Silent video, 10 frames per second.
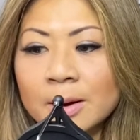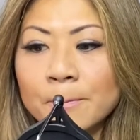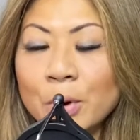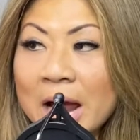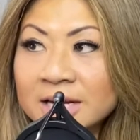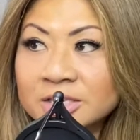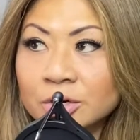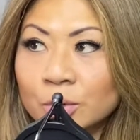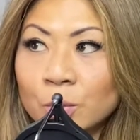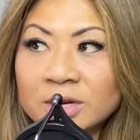
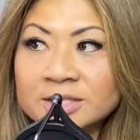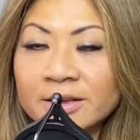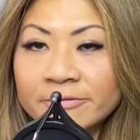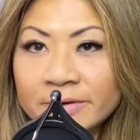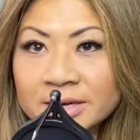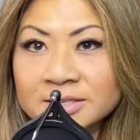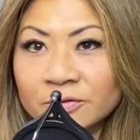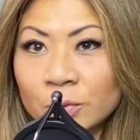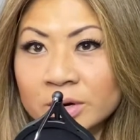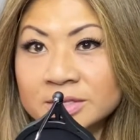practical, what is effective,
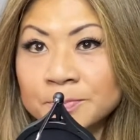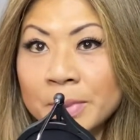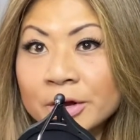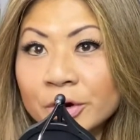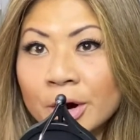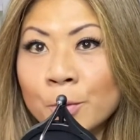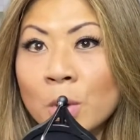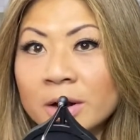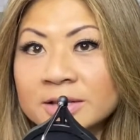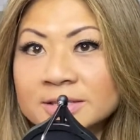what is better, or
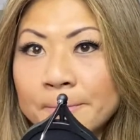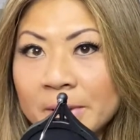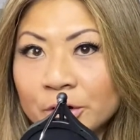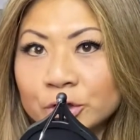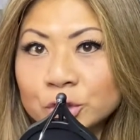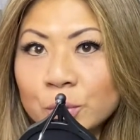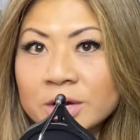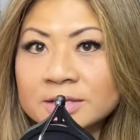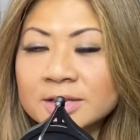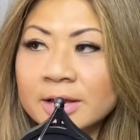what is a better
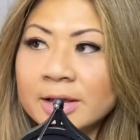choice.